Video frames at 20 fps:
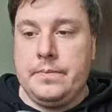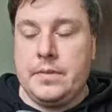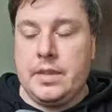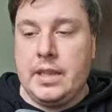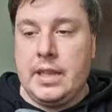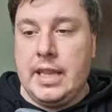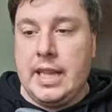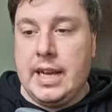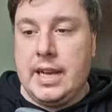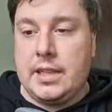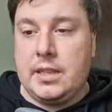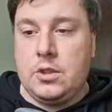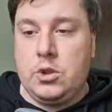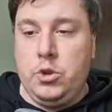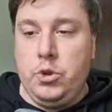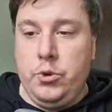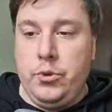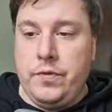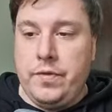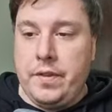like
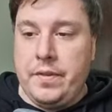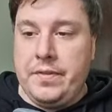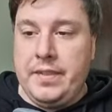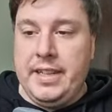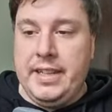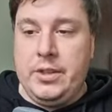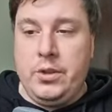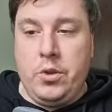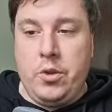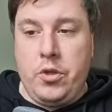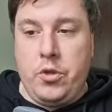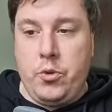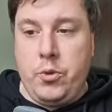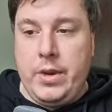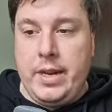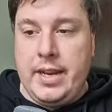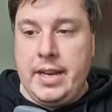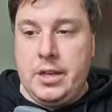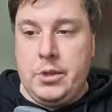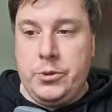$250 to
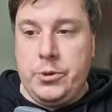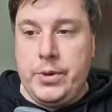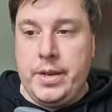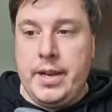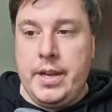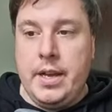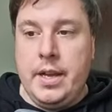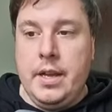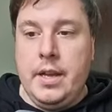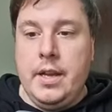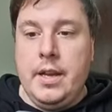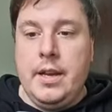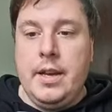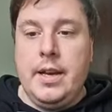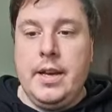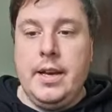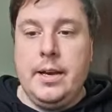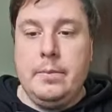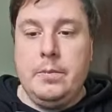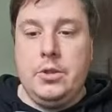
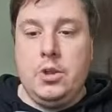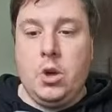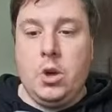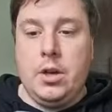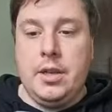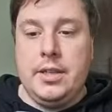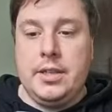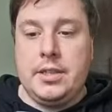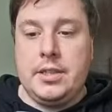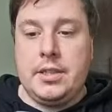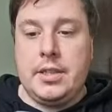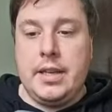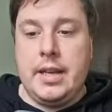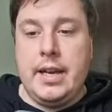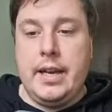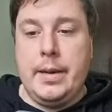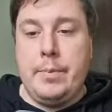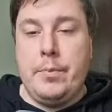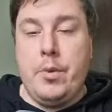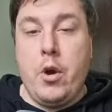
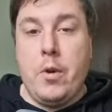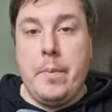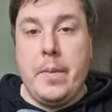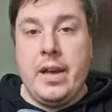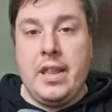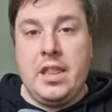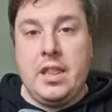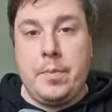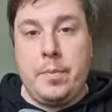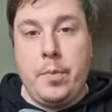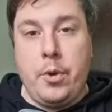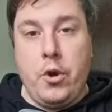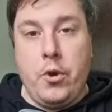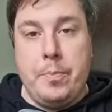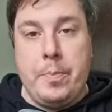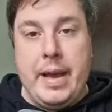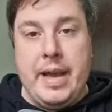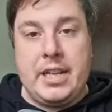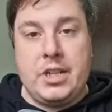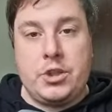$300 per month
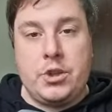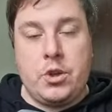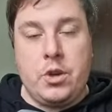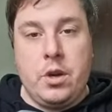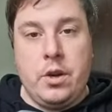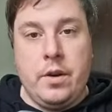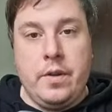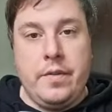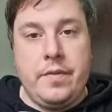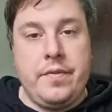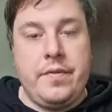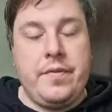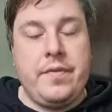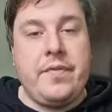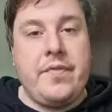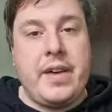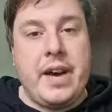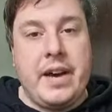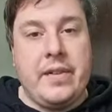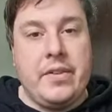per batch of
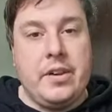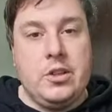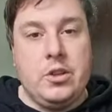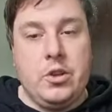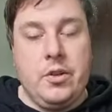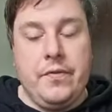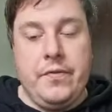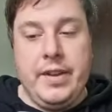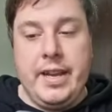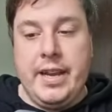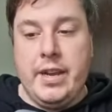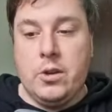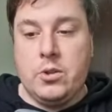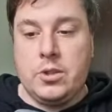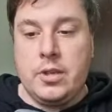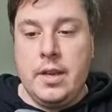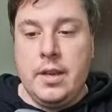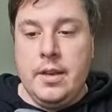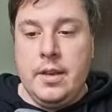500 videos.